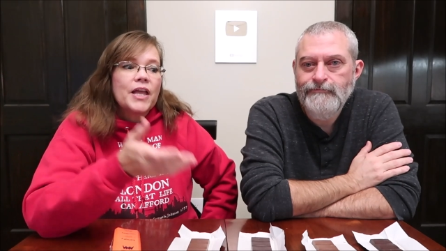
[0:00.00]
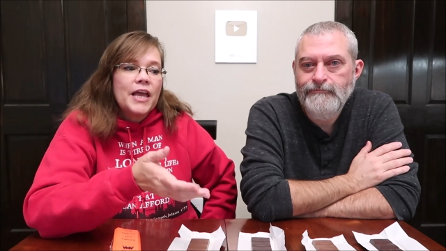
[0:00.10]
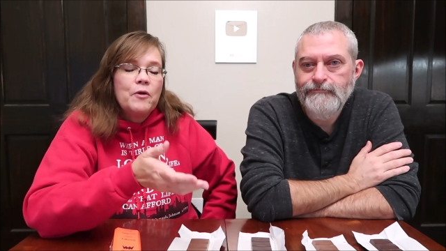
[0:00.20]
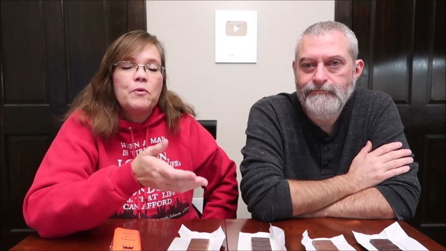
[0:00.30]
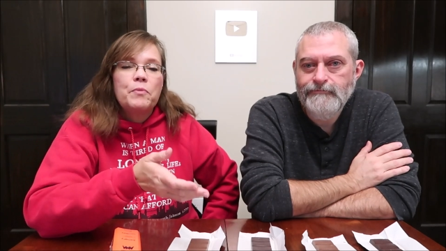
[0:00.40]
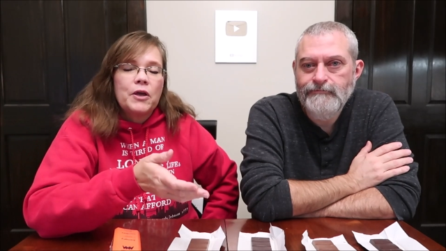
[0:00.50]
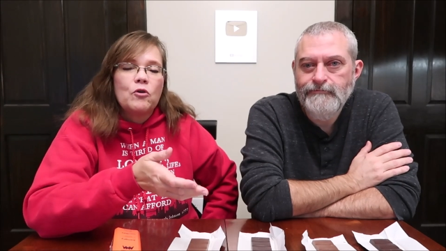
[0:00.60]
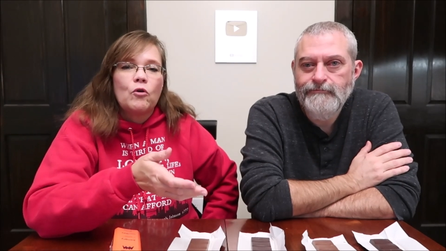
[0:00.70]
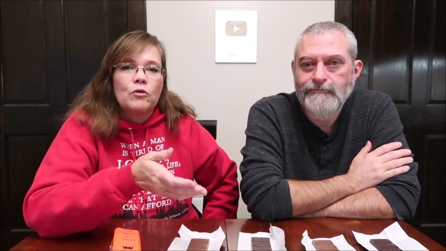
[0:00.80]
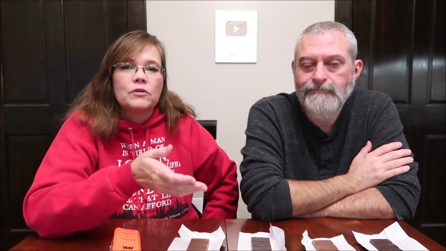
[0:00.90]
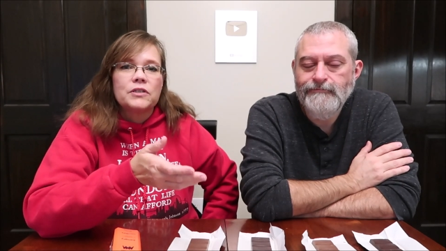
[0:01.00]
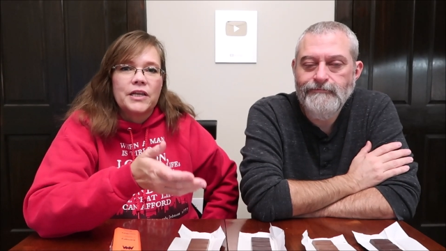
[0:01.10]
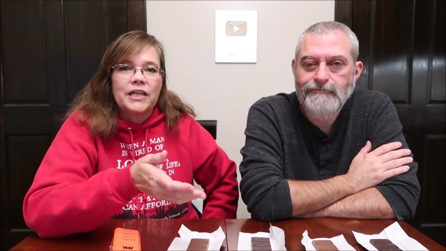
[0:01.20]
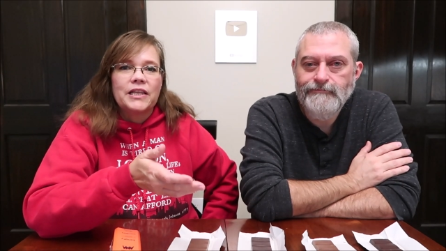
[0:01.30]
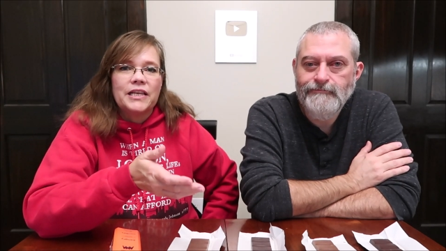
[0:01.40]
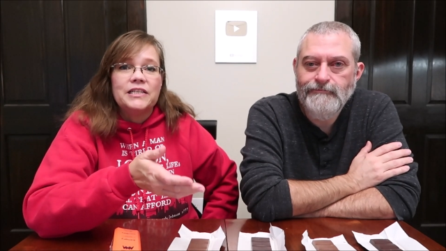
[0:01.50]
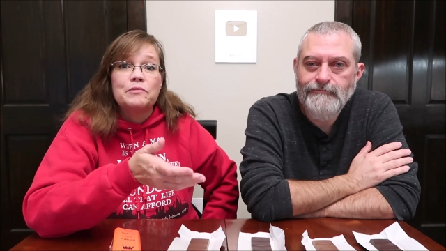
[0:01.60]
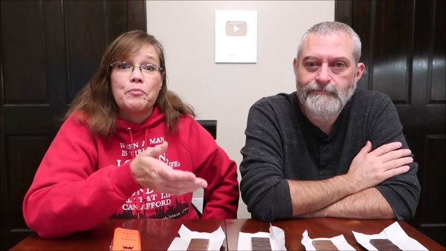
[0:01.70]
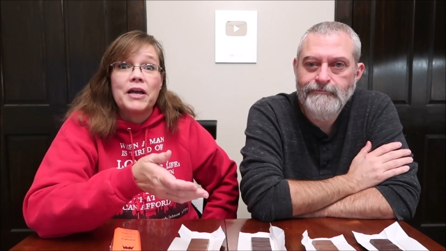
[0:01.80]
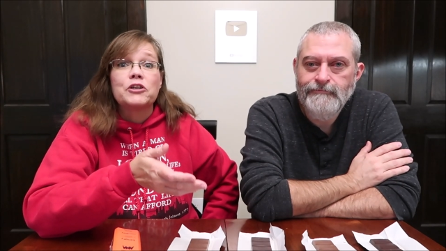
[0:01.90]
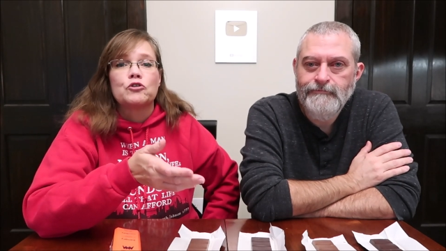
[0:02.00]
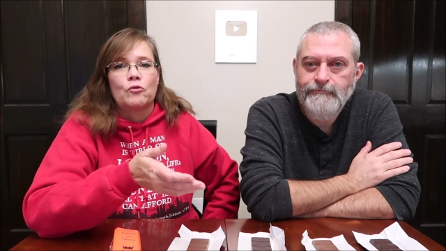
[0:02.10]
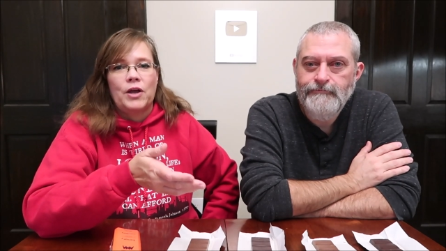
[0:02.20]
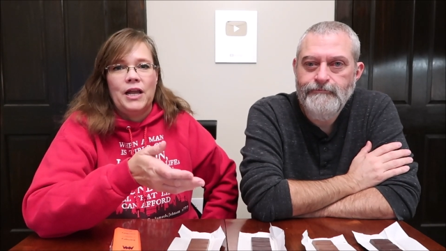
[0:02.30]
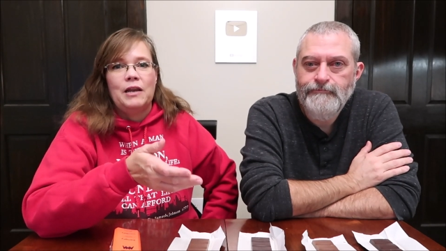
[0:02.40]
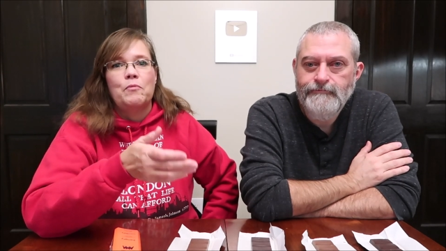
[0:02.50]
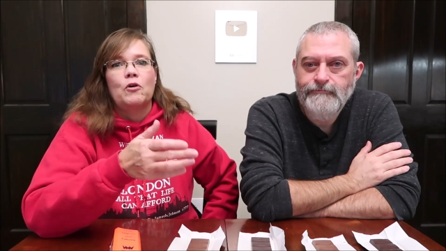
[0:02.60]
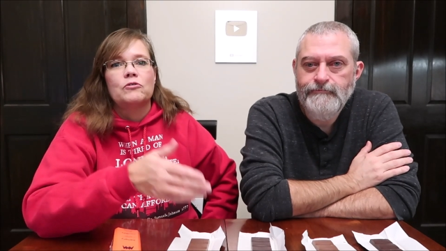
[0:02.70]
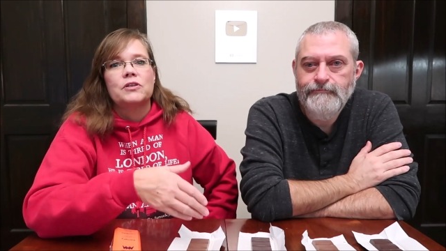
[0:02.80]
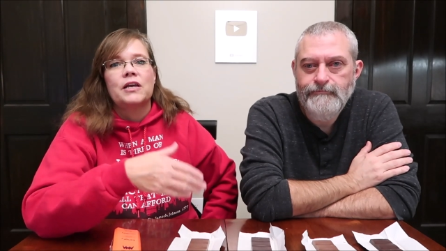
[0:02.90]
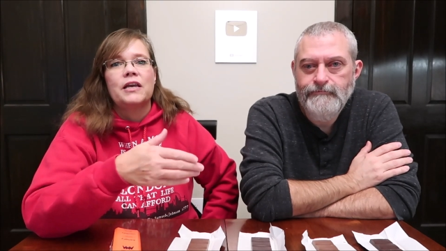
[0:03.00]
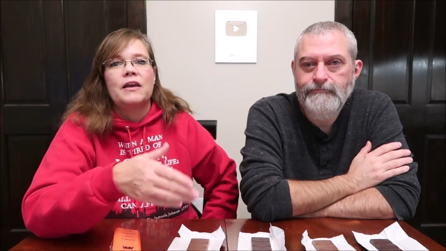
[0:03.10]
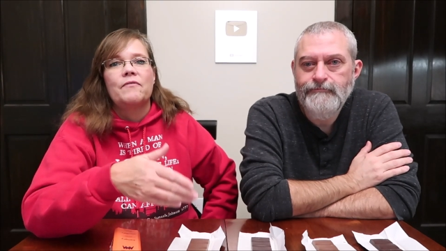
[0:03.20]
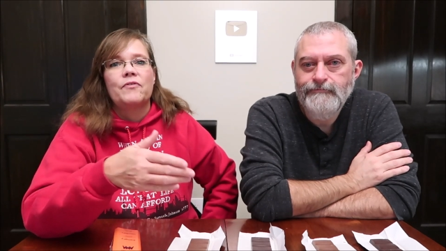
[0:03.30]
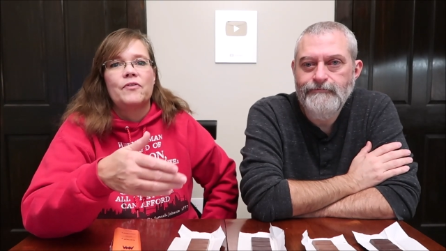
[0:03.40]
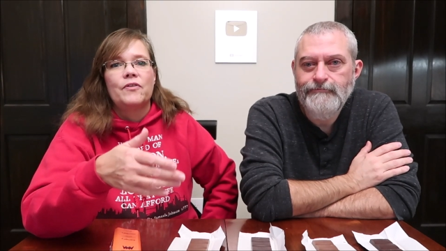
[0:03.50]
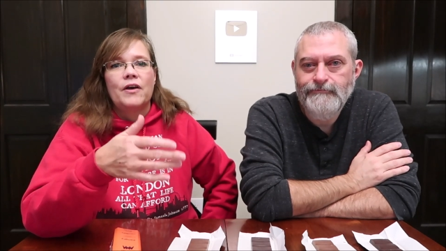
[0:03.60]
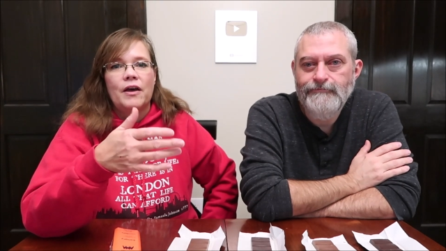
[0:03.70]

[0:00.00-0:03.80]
Speaker 1: it would be cool to get these special candy bars and give uh,